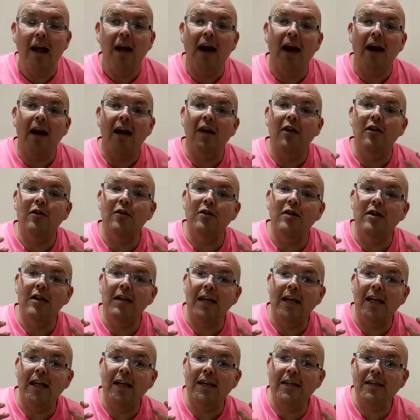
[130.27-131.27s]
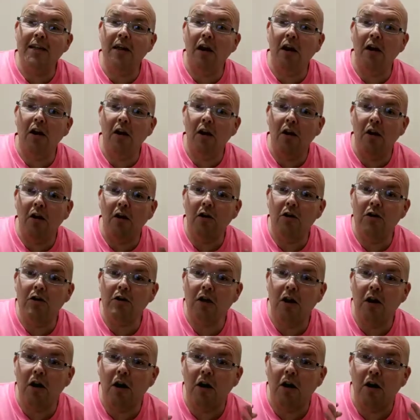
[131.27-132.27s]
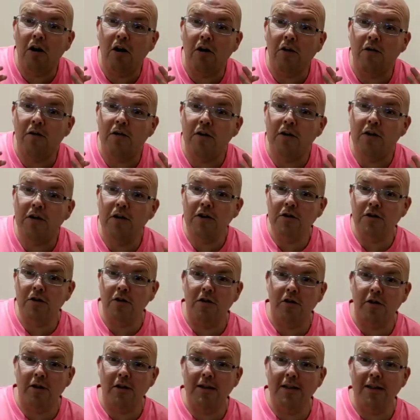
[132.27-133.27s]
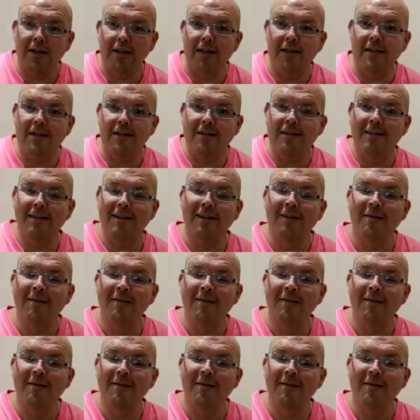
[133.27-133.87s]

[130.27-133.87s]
and I used to eat a lot of toxins.